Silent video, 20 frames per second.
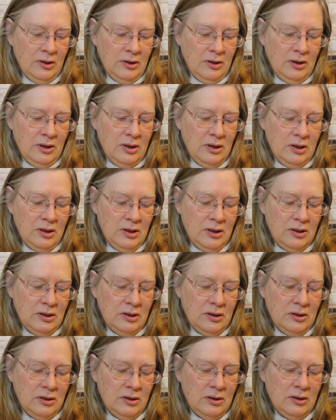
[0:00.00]

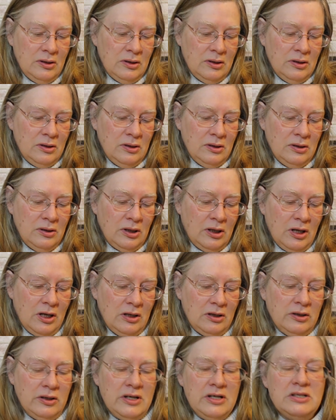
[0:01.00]
And the
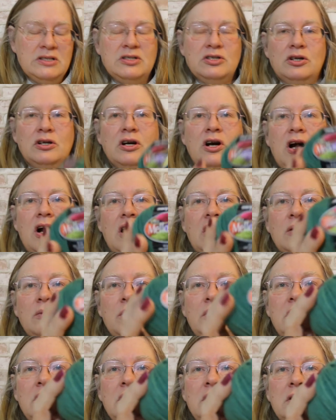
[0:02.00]
color is dark
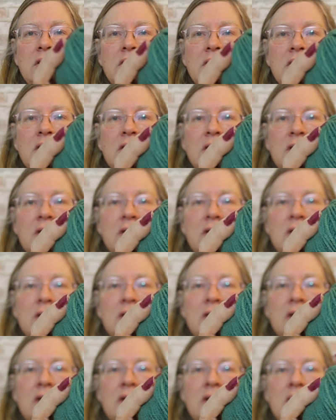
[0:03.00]
aqua,
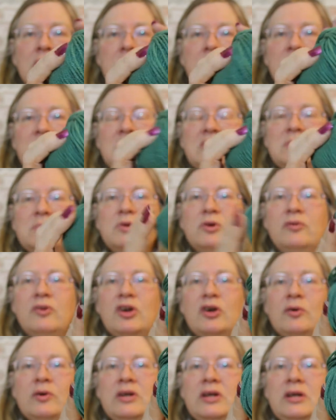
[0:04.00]
but it's more
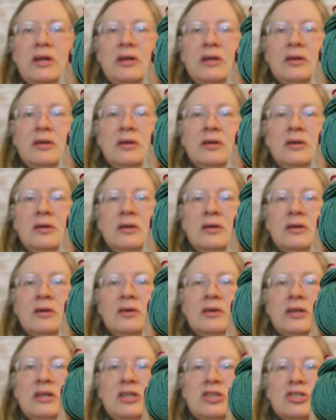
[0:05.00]

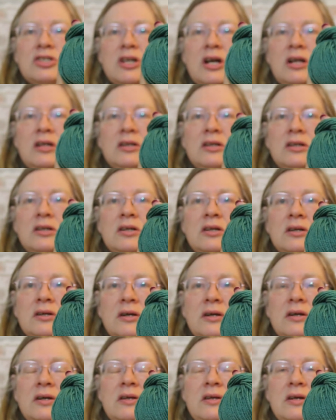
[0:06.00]
greenish color,
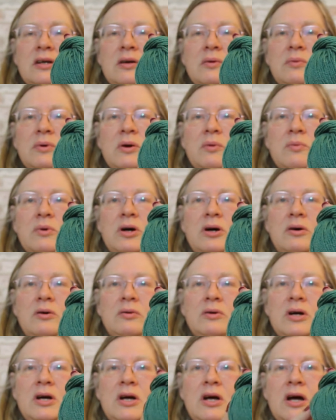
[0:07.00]
and I think it went
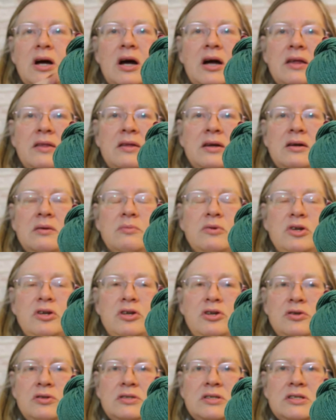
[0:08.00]
well. I think I'm going to
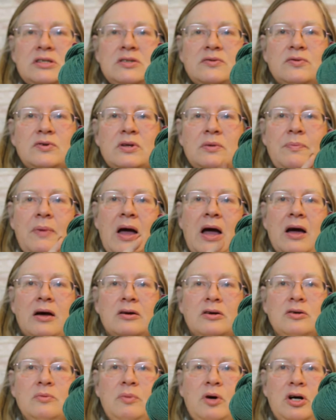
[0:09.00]
use this for the
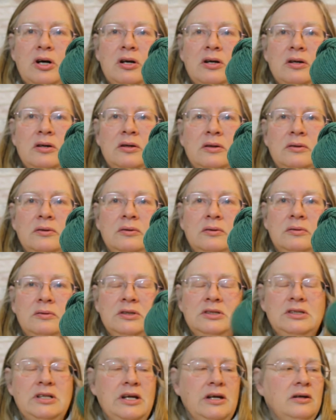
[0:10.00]
pattern part.
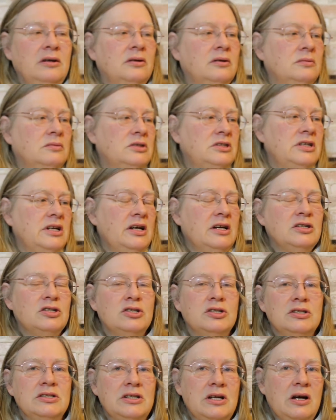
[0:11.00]
We'll see. We'll see how it
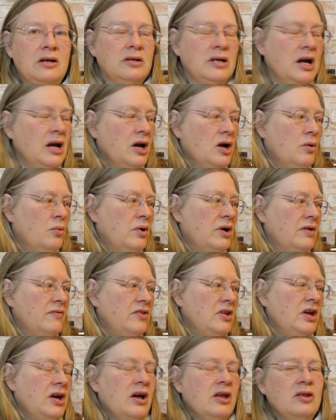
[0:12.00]
turns out. One of
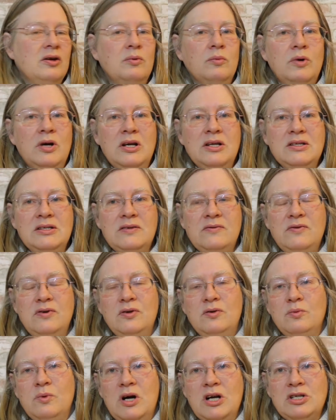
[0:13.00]
the other ones, if
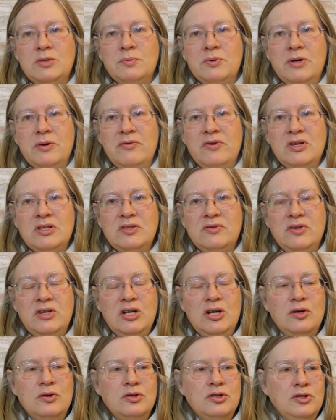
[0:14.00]
you'd watched previous
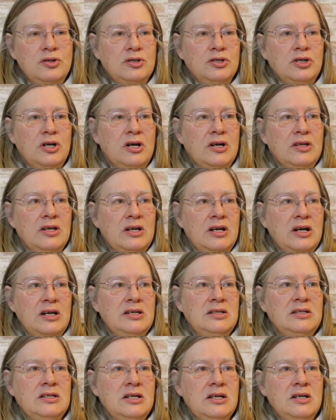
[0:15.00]
videos, you saw that I
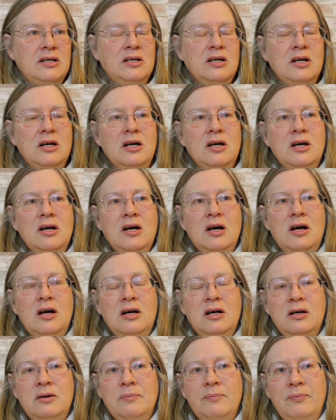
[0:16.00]
did
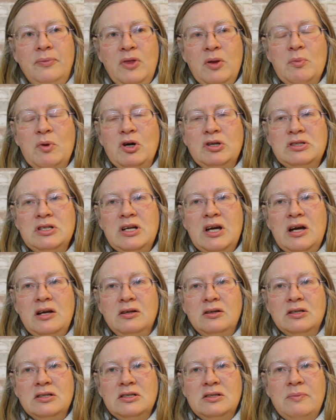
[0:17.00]
the
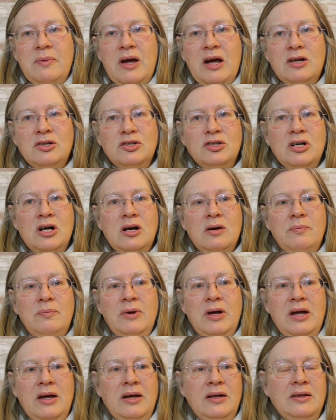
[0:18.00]
multicolor as the backdrop
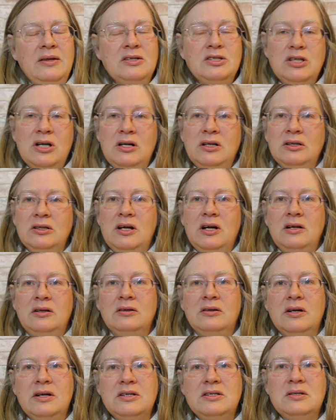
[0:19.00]
and the solid
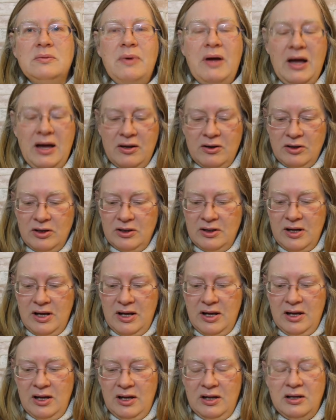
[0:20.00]
color as the pattern,
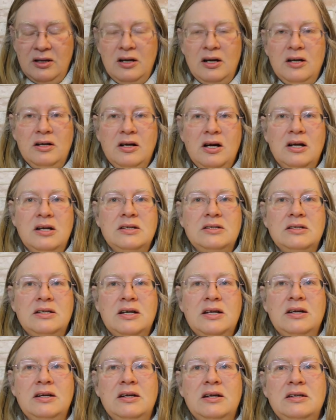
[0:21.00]
and I got it
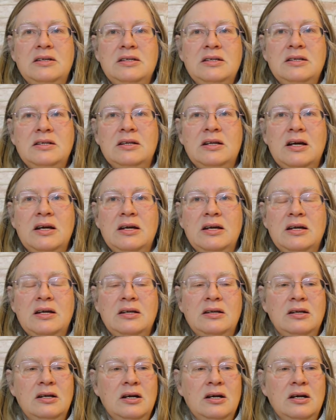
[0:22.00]
done and I didn't like it.